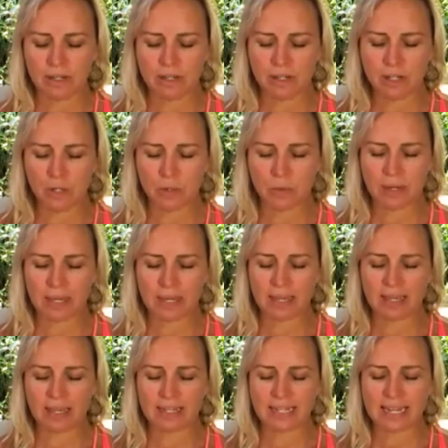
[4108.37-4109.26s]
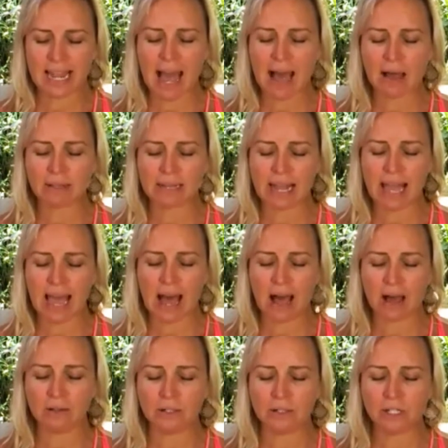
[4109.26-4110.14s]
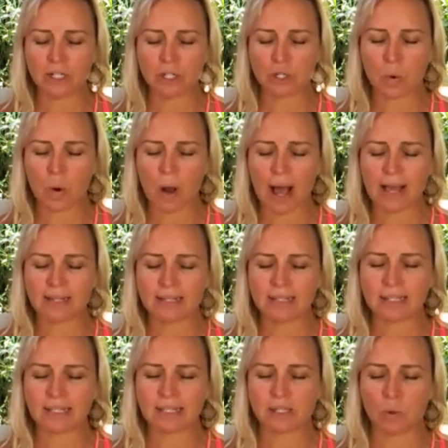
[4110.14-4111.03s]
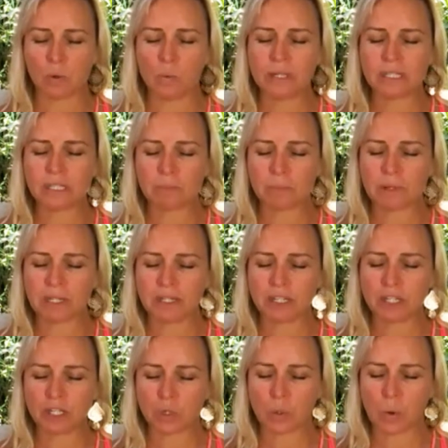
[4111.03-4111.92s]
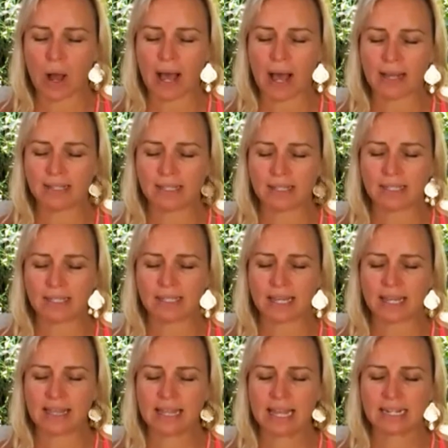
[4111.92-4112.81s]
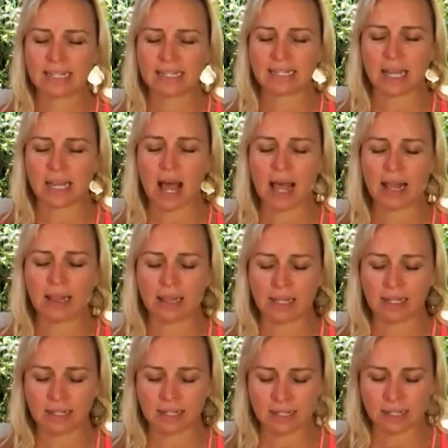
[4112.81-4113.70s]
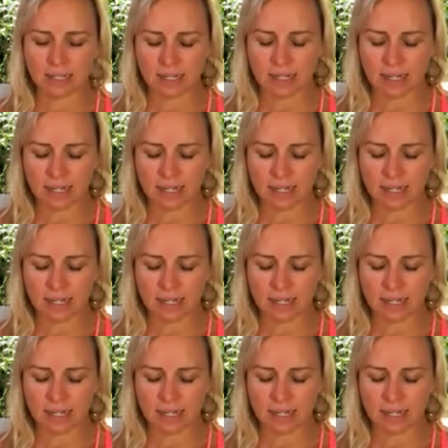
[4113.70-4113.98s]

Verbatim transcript: doing it out loud twice, whispered twice, and then silent.